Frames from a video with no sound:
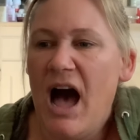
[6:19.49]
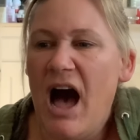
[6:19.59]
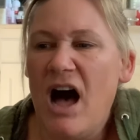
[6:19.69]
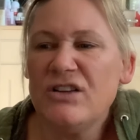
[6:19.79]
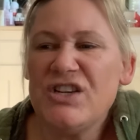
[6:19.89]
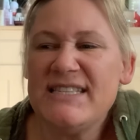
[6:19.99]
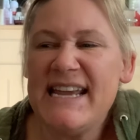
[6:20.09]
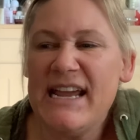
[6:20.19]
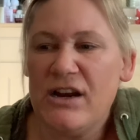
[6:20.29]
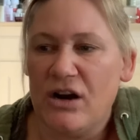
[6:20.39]
I'll just
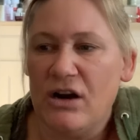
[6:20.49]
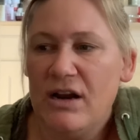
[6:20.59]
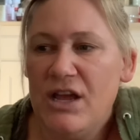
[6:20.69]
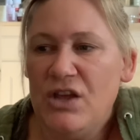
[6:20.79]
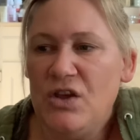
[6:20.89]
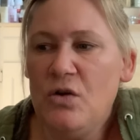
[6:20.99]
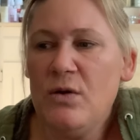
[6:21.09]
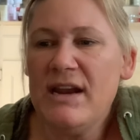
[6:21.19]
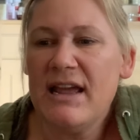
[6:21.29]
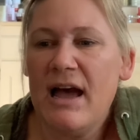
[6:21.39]
tinker. You
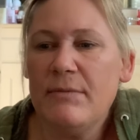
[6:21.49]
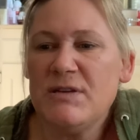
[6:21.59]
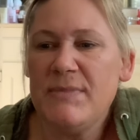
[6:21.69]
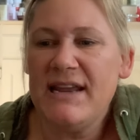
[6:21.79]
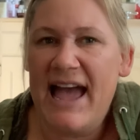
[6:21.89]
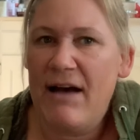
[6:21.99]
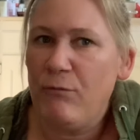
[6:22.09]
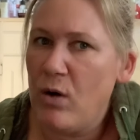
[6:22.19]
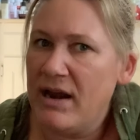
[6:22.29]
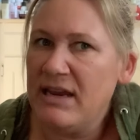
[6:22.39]
didn't come to me to have
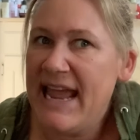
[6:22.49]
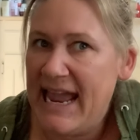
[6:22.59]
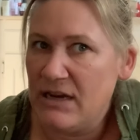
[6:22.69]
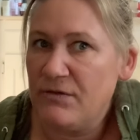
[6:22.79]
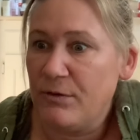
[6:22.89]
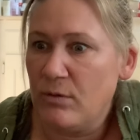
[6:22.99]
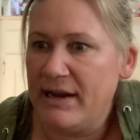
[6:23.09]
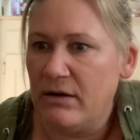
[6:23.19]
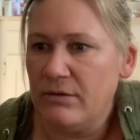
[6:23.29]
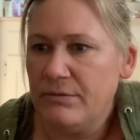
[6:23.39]
one yanked for
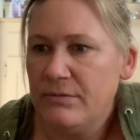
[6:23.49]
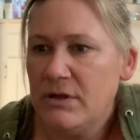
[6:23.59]
real.